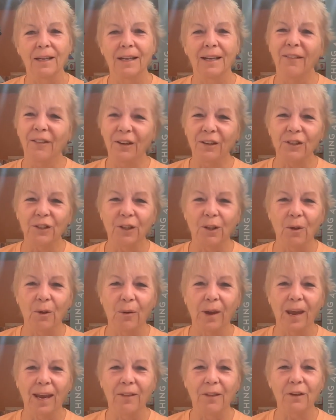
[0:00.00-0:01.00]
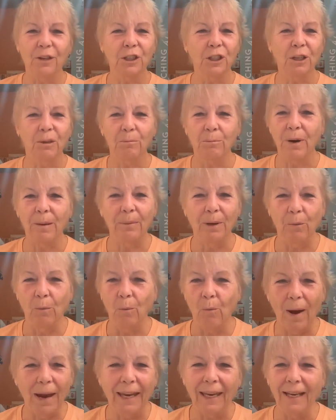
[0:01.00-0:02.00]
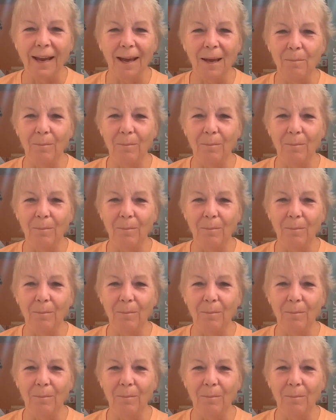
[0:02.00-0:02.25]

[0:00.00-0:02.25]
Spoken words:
They're still okay. They're still probably waking up.